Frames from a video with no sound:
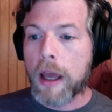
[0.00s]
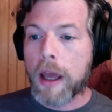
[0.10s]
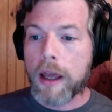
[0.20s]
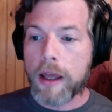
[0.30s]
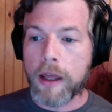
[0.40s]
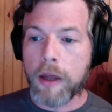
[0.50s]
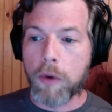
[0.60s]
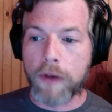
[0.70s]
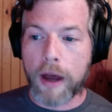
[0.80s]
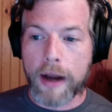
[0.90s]
he
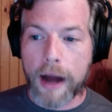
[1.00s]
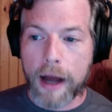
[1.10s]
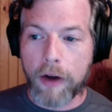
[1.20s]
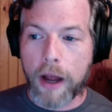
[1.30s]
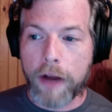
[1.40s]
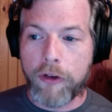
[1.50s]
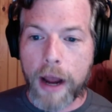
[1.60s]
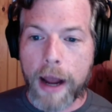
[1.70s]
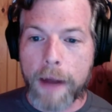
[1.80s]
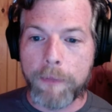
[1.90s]
was on an online
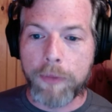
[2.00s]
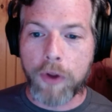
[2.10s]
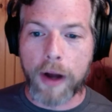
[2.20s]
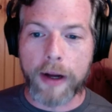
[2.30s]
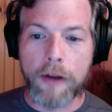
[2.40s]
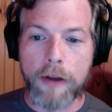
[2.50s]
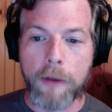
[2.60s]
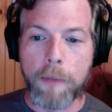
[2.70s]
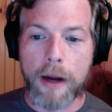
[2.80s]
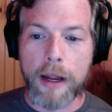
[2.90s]
chat talking to
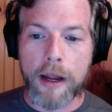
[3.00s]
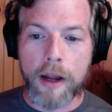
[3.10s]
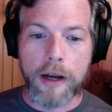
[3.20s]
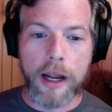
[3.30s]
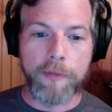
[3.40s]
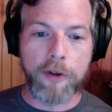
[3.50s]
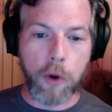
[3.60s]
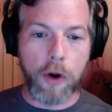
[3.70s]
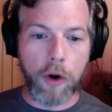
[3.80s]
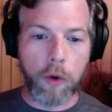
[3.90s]
somebody named,
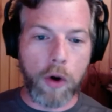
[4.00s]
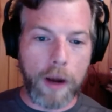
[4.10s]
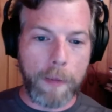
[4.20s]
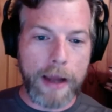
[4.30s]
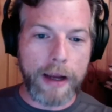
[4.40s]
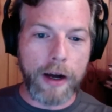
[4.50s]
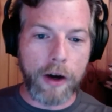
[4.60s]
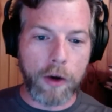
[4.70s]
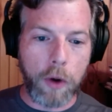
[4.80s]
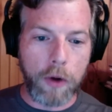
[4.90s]
quote unquote, I'm making
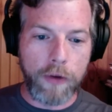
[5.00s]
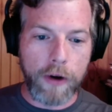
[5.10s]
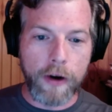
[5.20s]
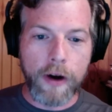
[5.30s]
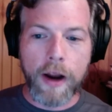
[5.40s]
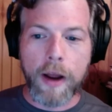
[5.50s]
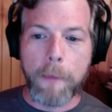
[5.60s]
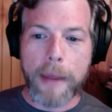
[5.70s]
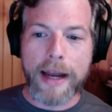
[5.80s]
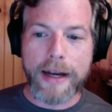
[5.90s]
air quotes here,
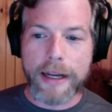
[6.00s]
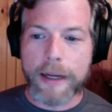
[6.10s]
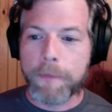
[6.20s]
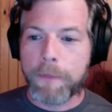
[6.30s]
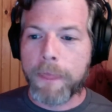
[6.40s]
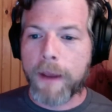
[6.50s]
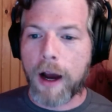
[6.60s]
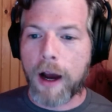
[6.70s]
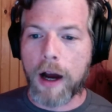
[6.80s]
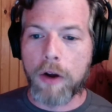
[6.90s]
Mandy,
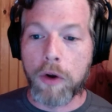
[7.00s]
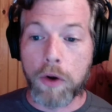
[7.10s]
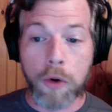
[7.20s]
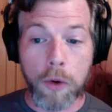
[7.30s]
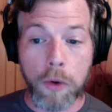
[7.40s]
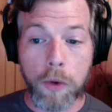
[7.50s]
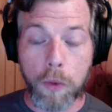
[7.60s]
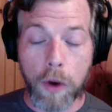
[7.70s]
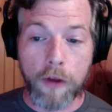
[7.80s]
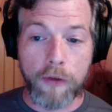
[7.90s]
who
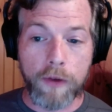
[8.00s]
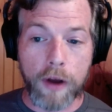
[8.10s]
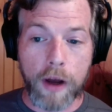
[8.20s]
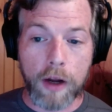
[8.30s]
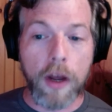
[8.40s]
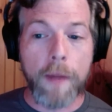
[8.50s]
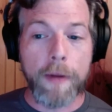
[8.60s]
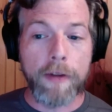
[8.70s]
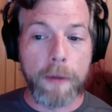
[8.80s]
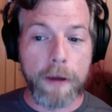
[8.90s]
was
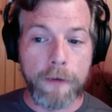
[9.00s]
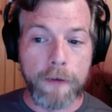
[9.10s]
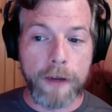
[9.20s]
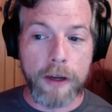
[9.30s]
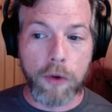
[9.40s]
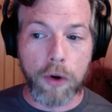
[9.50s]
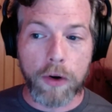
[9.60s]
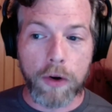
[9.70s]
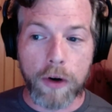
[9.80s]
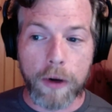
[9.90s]
claiming to be a 15-year-old girl.